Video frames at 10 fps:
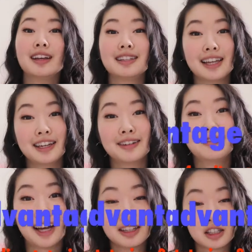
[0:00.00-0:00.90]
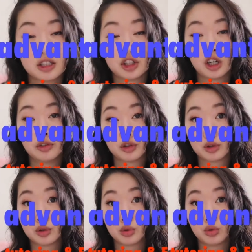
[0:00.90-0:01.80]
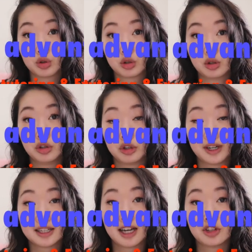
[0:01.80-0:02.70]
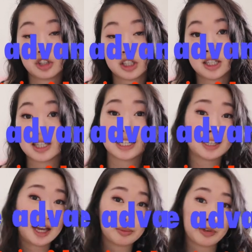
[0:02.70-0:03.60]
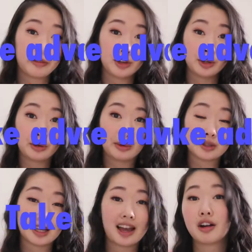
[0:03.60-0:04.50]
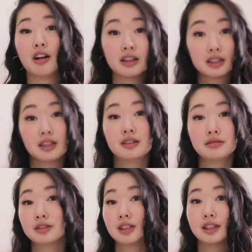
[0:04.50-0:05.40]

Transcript: take advantage of your school's tutoring sessions, exam reviews, and also